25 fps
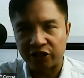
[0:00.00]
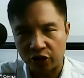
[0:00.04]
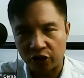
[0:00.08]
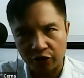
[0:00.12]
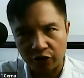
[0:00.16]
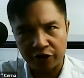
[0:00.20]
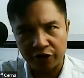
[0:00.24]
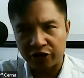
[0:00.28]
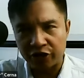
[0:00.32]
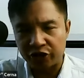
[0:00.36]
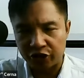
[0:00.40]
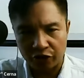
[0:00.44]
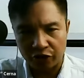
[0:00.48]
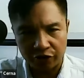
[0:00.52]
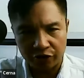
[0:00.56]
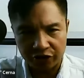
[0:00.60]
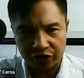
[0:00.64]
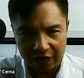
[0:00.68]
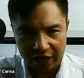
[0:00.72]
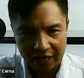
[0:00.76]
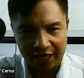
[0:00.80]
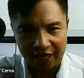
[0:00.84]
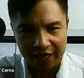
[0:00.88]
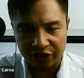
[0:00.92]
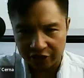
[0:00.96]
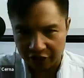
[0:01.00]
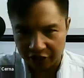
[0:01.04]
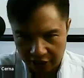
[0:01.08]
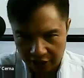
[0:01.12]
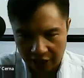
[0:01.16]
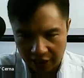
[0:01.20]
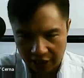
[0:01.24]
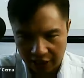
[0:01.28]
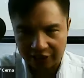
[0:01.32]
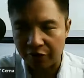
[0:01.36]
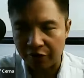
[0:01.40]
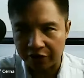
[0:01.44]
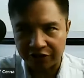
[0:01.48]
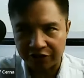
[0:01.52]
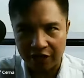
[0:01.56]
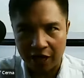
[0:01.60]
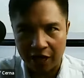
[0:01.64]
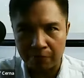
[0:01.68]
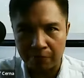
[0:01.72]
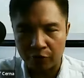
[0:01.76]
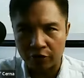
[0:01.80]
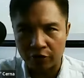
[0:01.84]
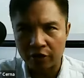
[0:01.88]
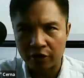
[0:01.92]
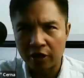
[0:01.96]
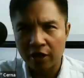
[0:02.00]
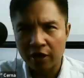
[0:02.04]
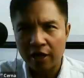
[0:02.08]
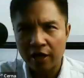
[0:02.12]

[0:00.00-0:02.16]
You're an insurance agent. That's our example.